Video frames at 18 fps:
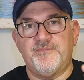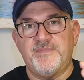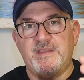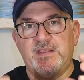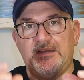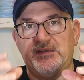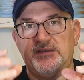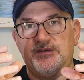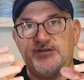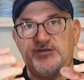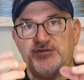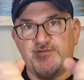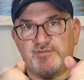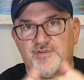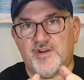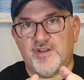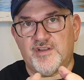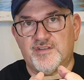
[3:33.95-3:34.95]
it
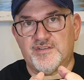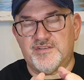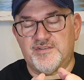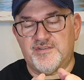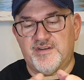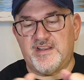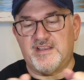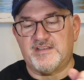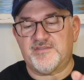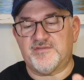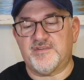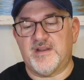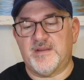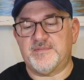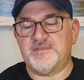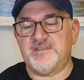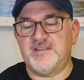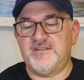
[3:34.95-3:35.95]
draws your X
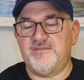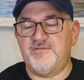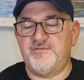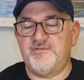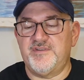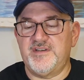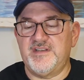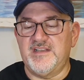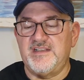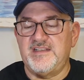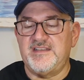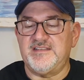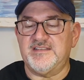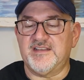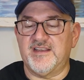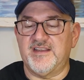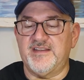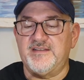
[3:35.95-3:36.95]
wraps in really
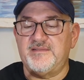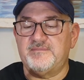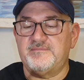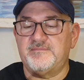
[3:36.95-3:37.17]
tight.